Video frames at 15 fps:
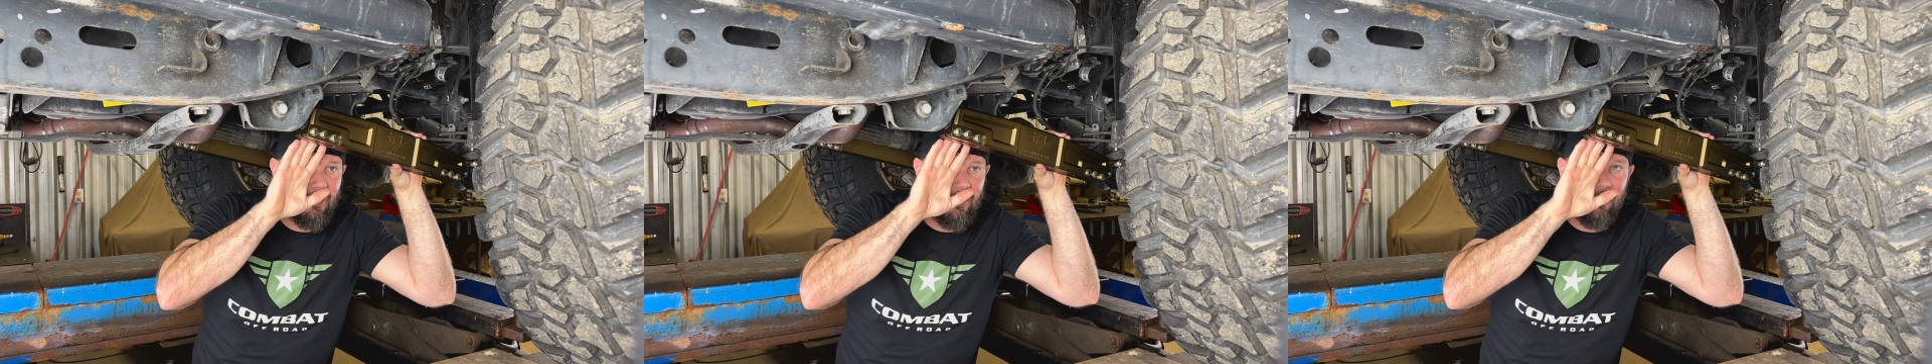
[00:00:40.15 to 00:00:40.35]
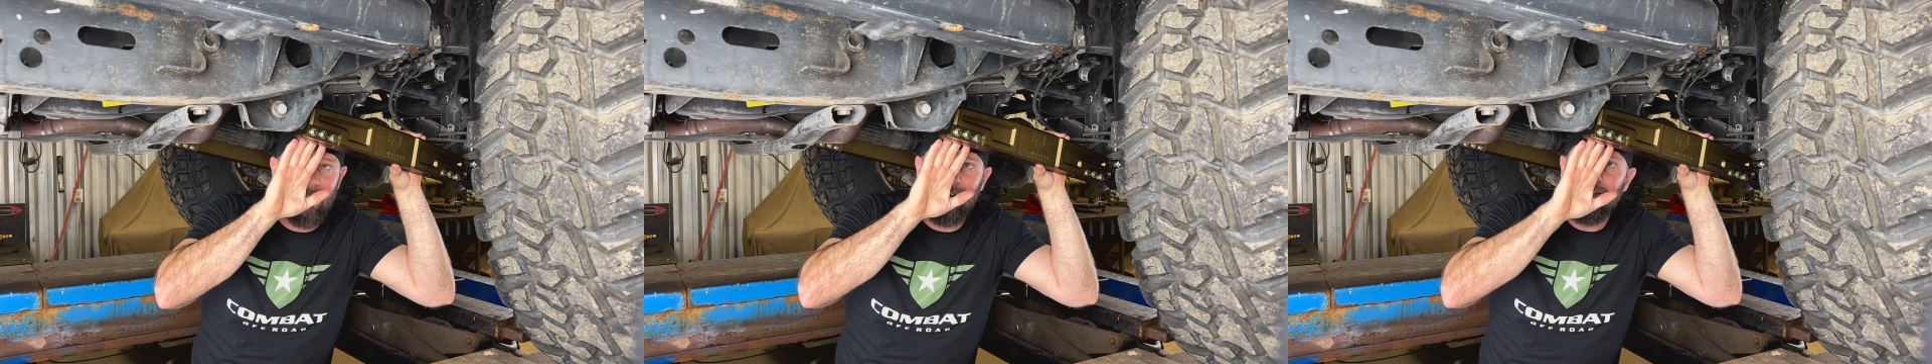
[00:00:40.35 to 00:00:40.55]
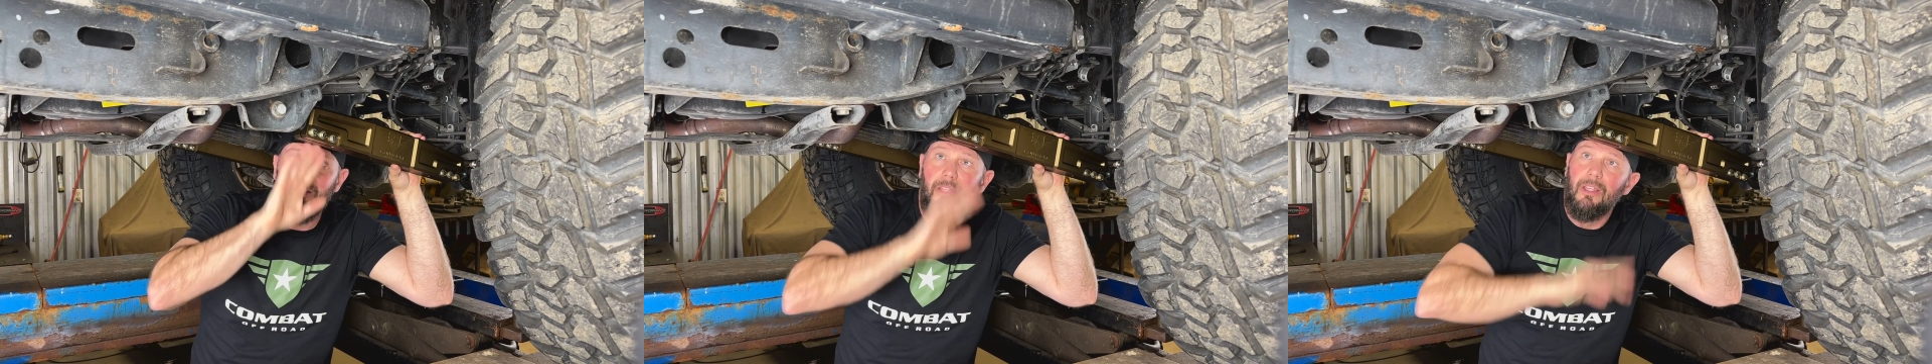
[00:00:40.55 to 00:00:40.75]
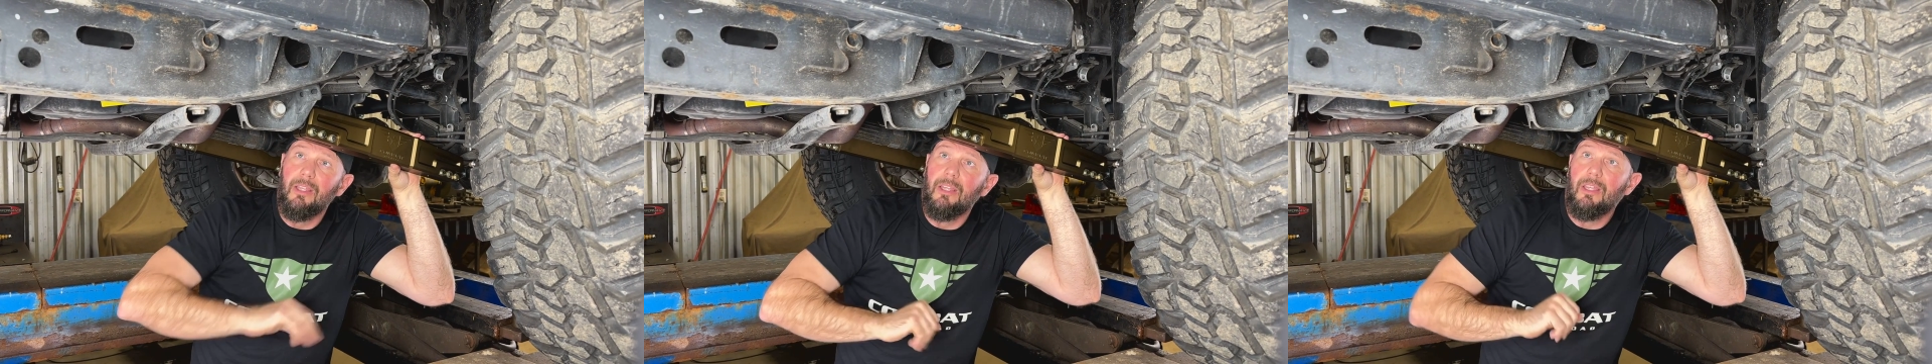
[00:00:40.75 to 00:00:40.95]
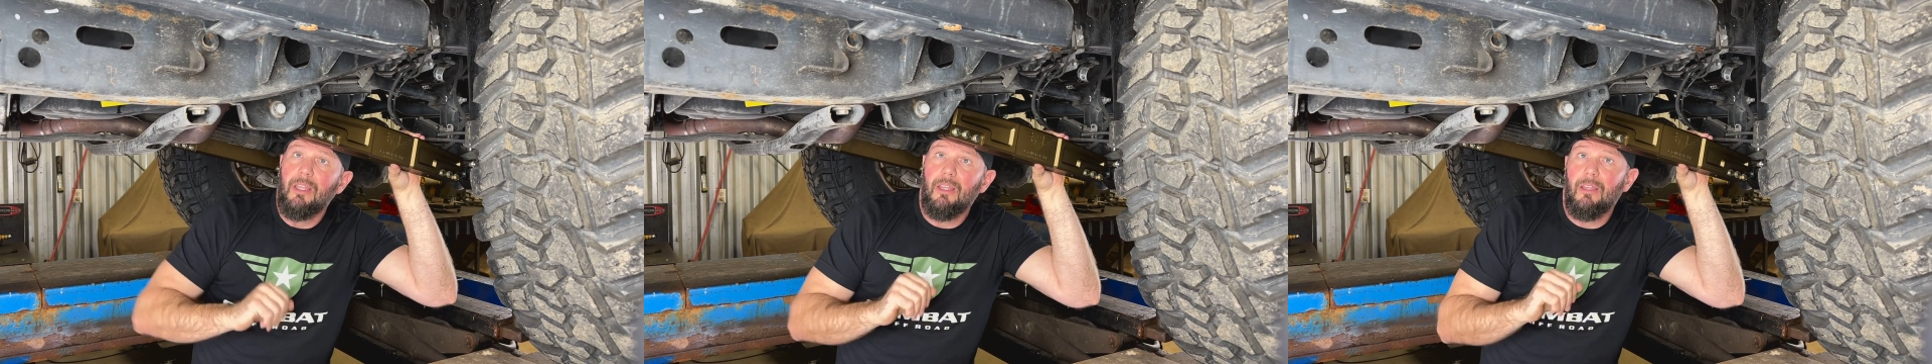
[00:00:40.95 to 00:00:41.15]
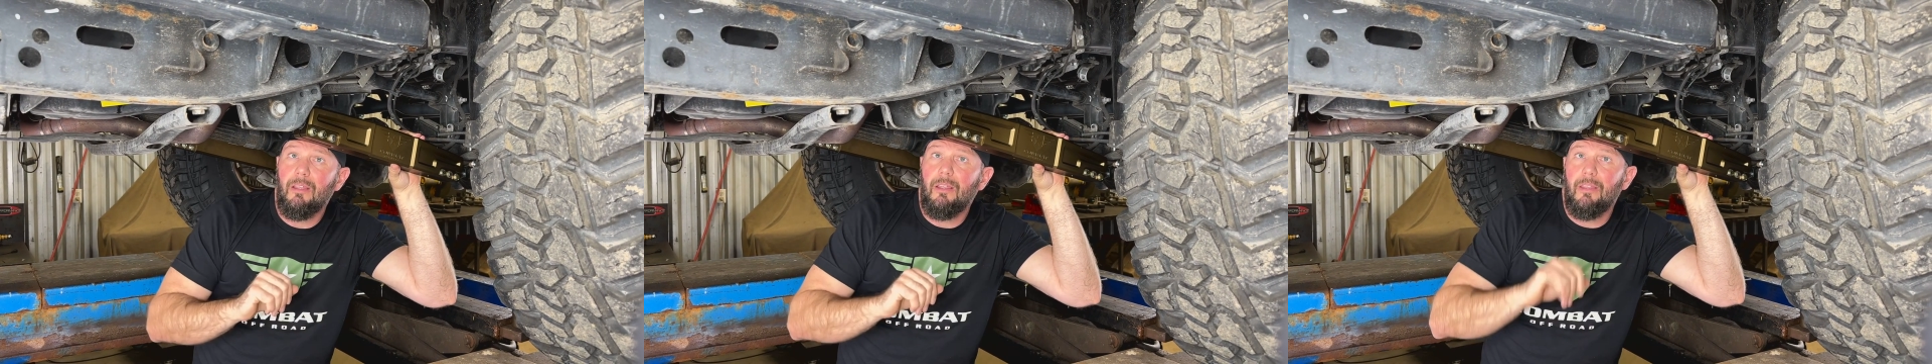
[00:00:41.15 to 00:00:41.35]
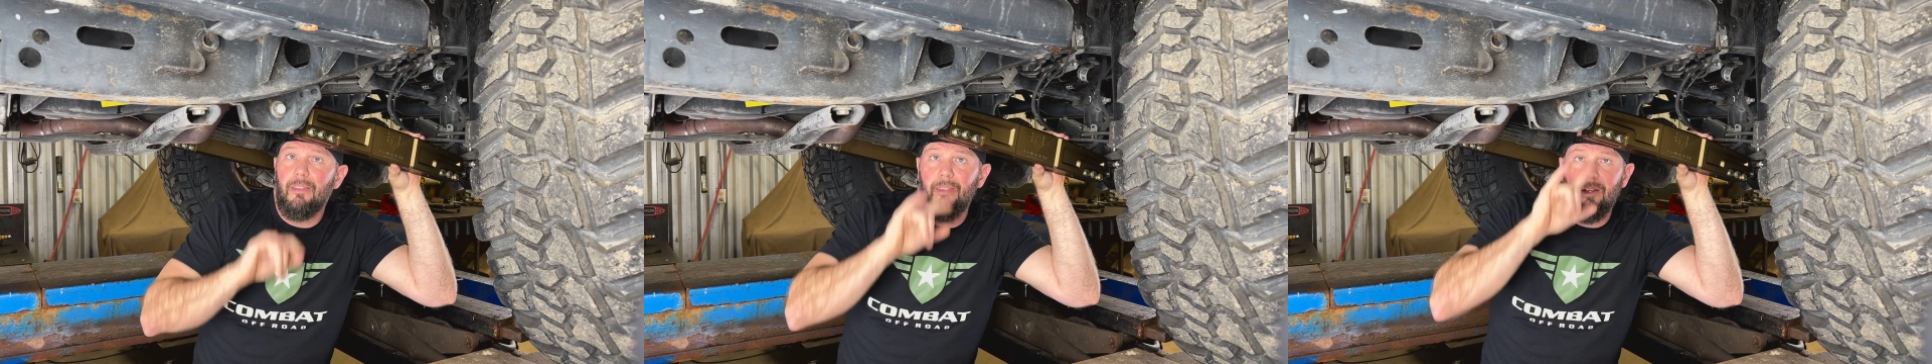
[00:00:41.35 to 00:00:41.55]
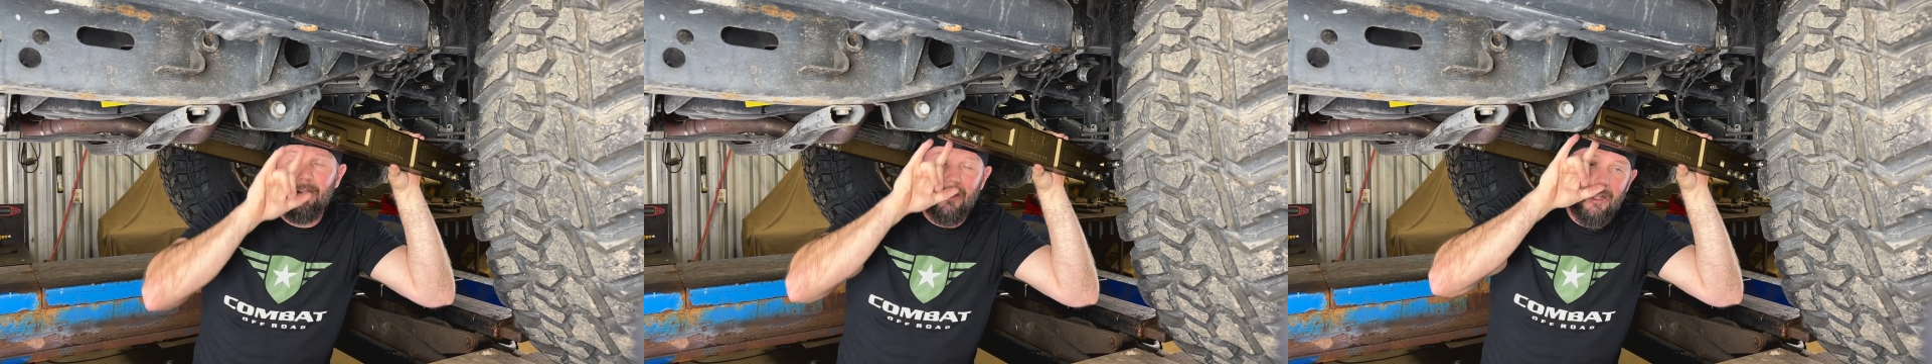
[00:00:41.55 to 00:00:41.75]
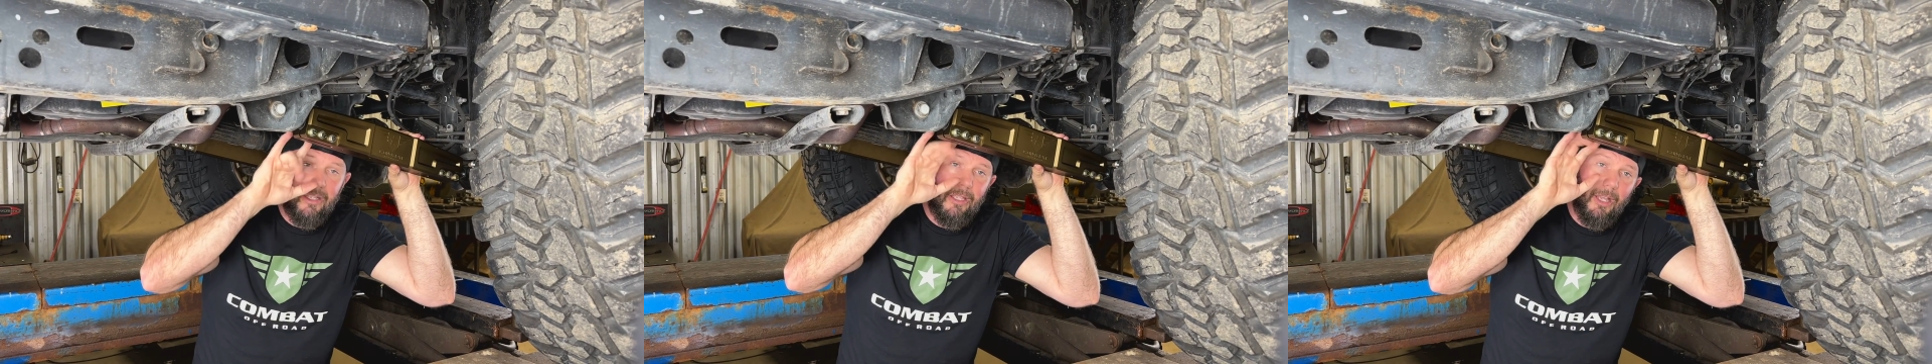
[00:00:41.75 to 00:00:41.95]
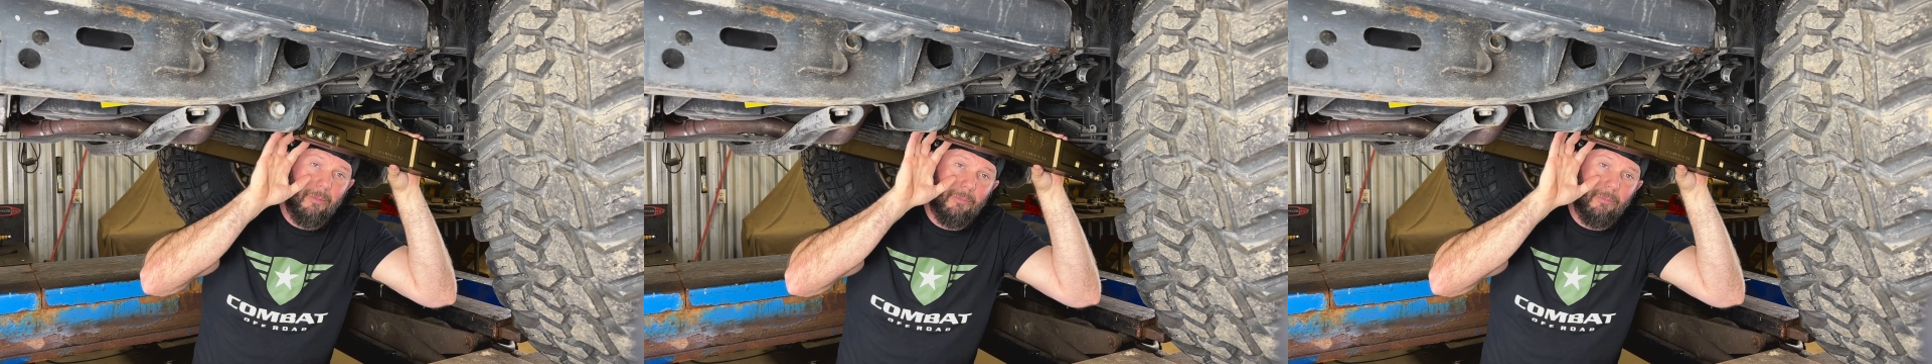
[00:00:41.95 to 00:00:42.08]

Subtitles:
here. They're going to come